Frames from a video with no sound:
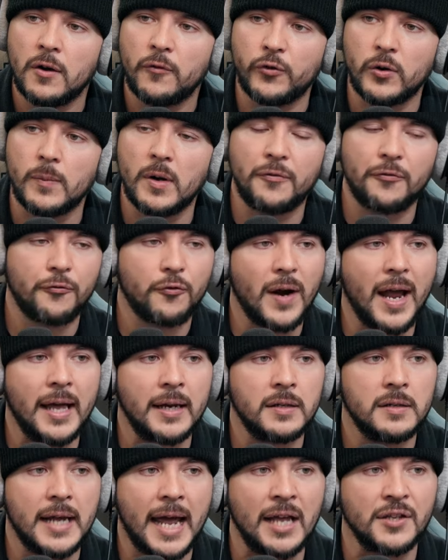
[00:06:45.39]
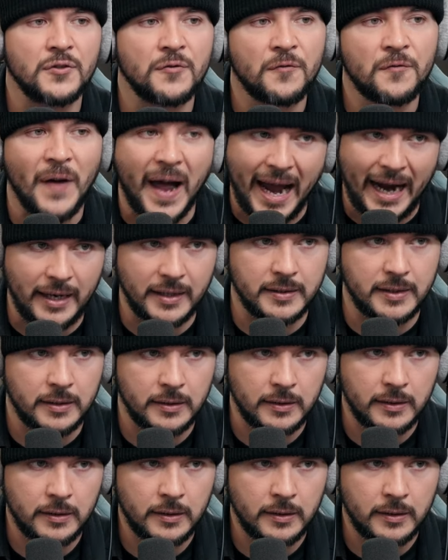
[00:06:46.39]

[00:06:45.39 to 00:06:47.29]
from a friend as fact.